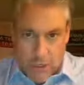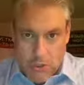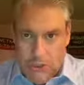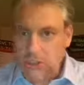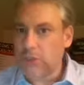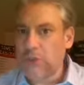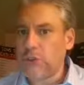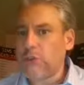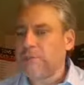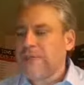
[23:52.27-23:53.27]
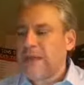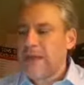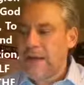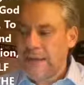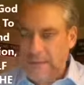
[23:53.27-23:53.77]
those that do.
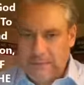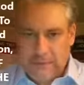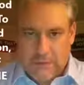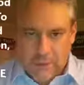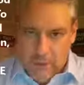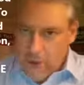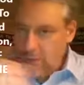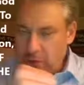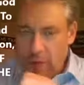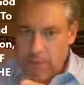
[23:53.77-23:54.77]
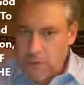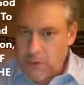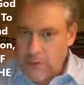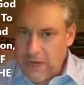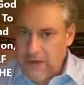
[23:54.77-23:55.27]
Uh, do you want, you want
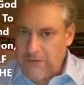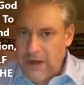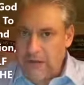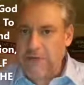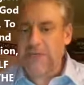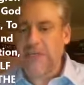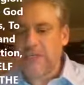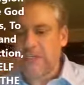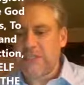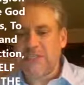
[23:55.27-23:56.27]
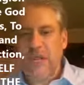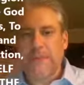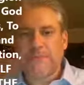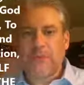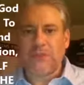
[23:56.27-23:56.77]
pure and undefiled religionism,
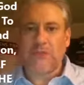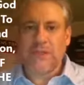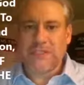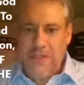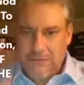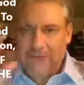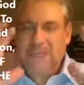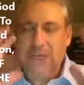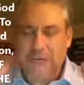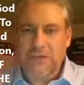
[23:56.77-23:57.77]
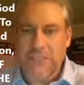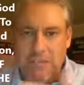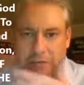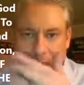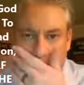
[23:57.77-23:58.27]
James 1:27, etc.,
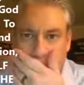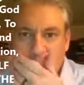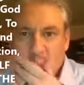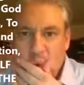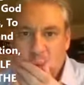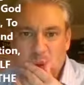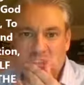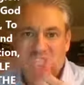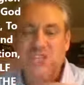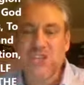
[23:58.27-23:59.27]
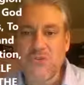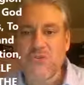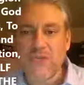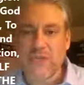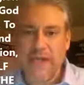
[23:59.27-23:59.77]
etc. We must do
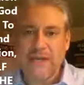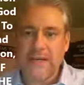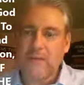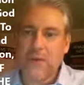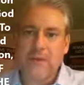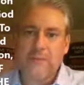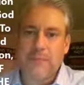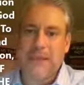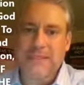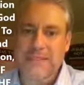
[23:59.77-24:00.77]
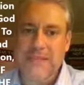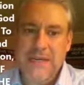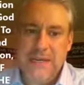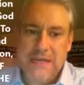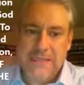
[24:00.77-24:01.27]
for the kingdom. One of the biggest
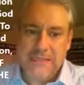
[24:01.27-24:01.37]
uh,